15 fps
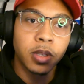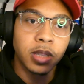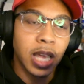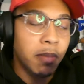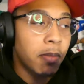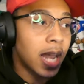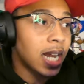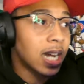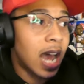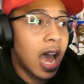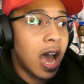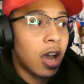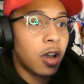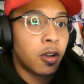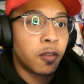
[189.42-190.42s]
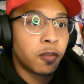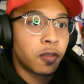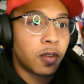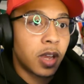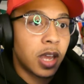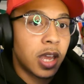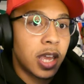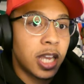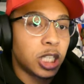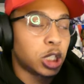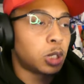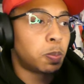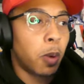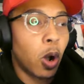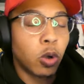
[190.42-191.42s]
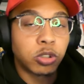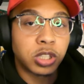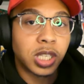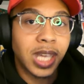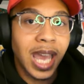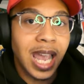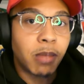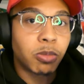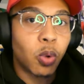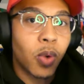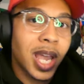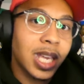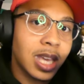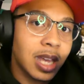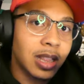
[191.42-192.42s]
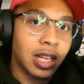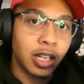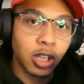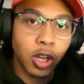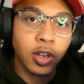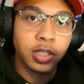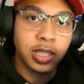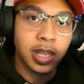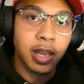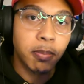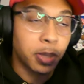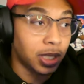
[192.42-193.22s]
They may not have exposed the game the way Caitlin Clark did,